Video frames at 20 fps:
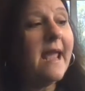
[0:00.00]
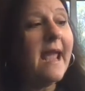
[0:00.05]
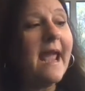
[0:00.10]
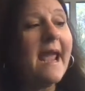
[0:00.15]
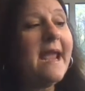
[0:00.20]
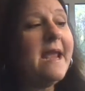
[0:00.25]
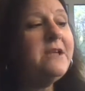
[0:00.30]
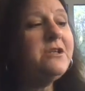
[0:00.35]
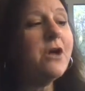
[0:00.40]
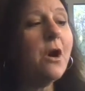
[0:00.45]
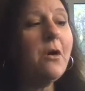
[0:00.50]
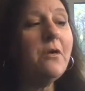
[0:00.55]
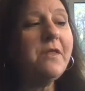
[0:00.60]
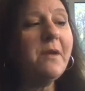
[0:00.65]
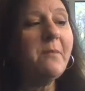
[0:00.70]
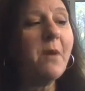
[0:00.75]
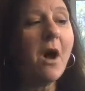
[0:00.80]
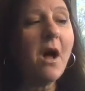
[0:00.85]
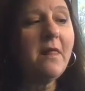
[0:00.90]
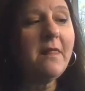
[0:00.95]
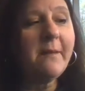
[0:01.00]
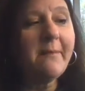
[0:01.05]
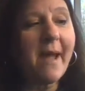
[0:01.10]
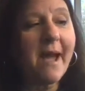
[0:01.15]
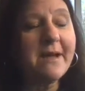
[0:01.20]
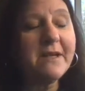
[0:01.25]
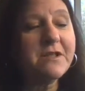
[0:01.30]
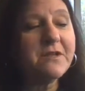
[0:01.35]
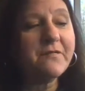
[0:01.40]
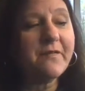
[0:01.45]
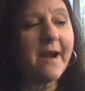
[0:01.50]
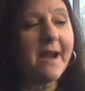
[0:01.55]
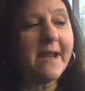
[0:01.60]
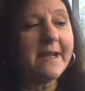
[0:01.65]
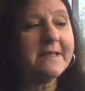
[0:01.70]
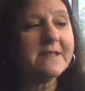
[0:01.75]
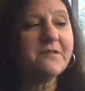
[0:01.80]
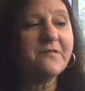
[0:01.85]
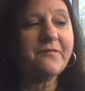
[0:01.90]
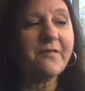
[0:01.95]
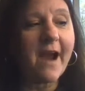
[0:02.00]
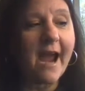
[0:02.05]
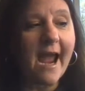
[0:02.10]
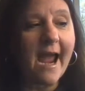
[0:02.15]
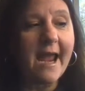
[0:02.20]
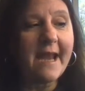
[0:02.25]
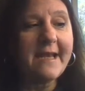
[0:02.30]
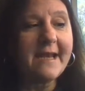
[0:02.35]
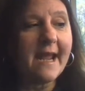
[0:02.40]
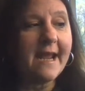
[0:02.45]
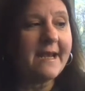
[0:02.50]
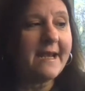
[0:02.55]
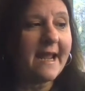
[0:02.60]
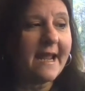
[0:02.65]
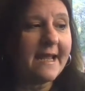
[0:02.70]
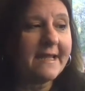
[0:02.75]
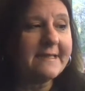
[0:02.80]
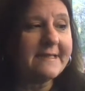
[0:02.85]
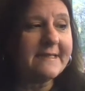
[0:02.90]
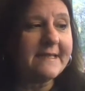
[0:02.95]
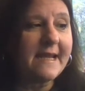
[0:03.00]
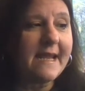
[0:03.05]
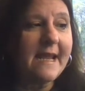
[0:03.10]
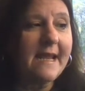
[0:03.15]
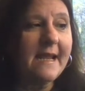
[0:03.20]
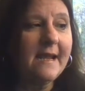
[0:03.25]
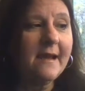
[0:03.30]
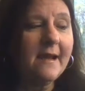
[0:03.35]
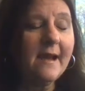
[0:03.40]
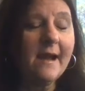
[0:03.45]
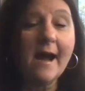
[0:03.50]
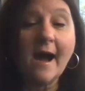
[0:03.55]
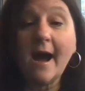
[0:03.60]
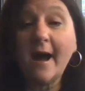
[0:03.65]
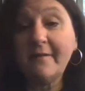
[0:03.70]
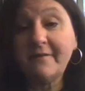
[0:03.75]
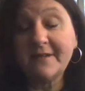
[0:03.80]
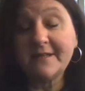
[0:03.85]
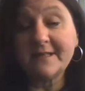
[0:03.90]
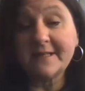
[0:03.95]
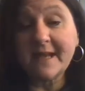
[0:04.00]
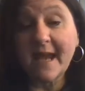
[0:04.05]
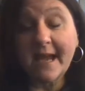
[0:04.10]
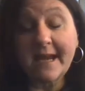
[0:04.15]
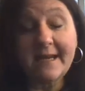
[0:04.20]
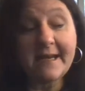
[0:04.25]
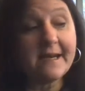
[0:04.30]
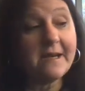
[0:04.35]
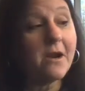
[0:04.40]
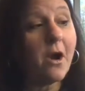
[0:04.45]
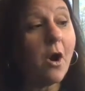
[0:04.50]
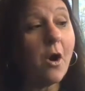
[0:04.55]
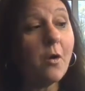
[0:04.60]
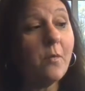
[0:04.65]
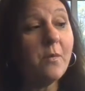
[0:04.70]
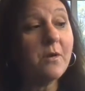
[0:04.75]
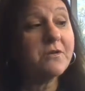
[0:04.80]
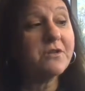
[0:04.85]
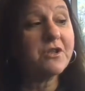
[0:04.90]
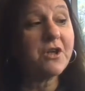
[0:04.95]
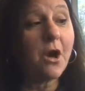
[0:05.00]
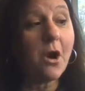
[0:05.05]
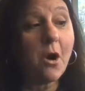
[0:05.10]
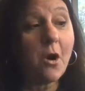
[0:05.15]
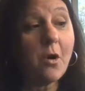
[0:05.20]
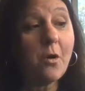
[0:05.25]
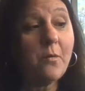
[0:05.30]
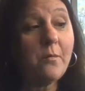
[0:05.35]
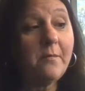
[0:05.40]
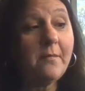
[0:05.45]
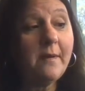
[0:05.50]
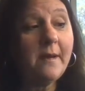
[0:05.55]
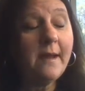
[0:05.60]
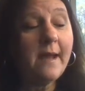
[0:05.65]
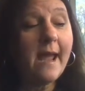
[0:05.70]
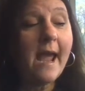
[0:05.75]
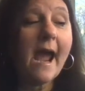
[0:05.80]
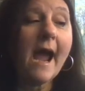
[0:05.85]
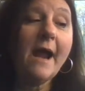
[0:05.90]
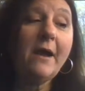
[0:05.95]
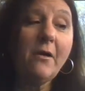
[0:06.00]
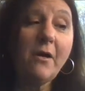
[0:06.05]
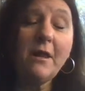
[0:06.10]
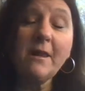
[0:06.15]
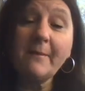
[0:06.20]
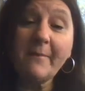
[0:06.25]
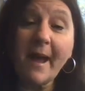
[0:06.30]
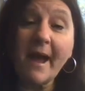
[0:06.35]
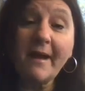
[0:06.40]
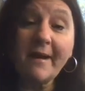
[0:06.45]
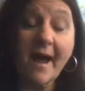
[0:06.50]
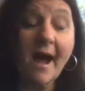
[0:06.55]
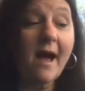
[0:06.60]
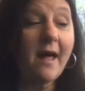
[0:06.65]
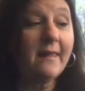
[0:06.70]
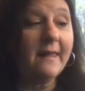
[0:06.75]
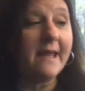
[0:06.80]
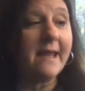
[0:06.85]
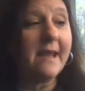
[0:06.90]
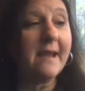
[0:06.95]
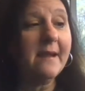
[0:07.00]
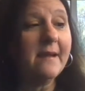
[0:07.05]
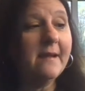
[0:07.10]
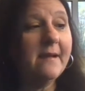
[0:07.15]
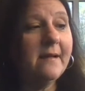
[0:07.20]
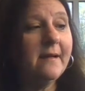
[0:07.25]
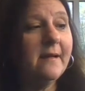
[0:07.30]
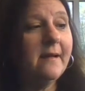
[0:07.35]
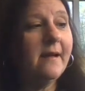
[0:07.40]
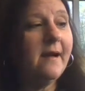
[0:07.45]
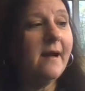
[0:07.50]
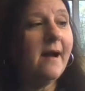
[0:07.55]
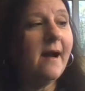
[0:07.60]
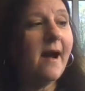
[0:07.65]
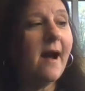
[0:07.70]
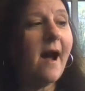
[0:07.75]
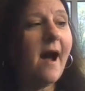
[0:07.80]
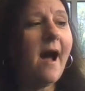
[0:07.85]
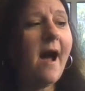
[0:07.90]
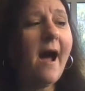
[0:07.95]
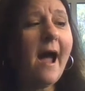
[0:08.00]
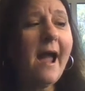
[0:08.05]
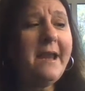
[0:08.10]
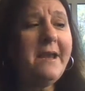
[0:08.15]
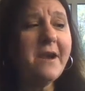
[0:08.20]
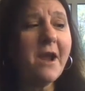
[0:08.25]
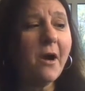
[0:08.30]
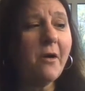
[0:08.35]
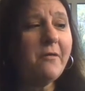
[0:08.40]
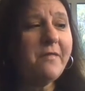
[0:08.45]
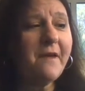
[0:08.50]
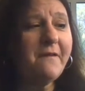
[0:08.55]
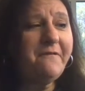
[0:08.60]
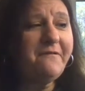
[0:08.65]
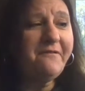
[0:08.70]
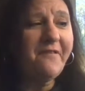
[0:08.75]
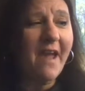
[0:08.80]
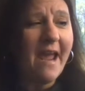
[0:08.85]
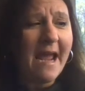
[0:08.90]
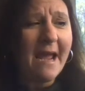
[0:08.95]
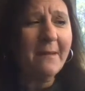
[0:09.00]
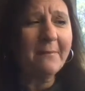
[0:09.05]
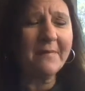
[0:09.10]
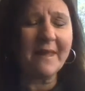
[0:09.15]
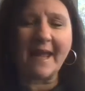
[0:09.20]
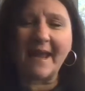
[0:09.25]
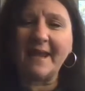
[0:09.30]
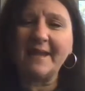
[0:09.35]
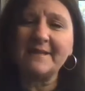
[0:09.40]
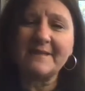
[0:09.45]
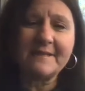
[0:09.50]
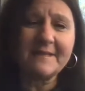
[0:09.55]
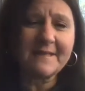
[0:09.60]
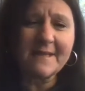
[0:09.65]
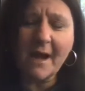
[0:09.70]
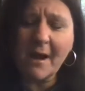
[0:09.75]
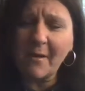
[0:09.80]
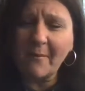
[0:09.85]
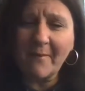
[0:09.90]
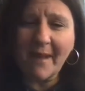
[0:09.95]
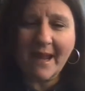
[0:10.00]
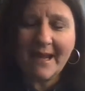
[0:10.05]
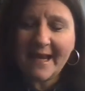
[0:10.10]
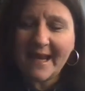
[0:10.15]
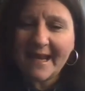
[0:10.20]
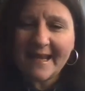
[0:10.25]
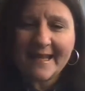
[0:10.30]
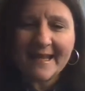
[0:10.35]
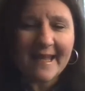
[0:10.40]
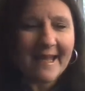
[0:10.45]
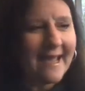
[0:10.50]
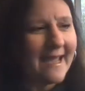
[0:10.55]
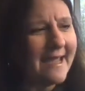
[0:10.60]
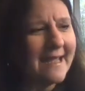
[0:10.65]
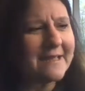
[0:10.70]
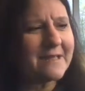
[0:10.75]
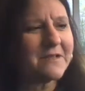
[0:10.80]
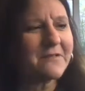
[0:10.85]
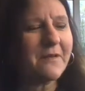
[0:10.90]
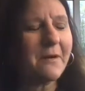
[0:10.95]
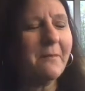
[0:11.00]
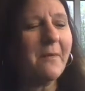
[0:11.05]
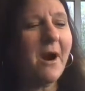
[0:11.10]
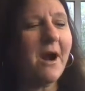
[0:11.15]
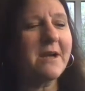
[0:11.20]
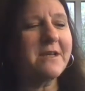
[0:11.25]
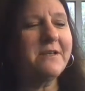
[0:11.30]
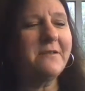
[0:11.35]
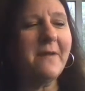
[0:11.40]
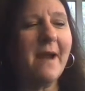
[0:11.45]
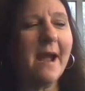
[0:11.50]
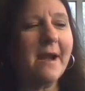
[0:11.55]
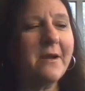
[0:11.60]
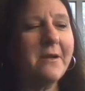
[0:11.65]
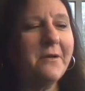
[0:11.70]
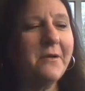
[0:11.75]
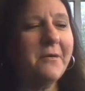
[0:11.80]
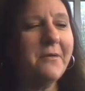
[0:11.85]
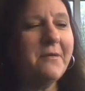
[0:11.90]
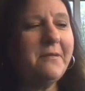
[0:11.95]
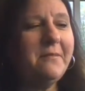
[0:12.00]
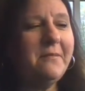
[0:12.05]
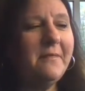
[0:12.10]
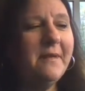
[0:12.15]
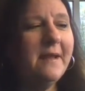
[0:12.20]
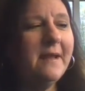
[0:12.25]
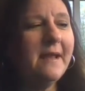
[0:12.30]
He told them all about his friends, Fred and Nancy, of his night in Almost Home, and all about Ollie. I know the family. So many kids, remarked a raccoon.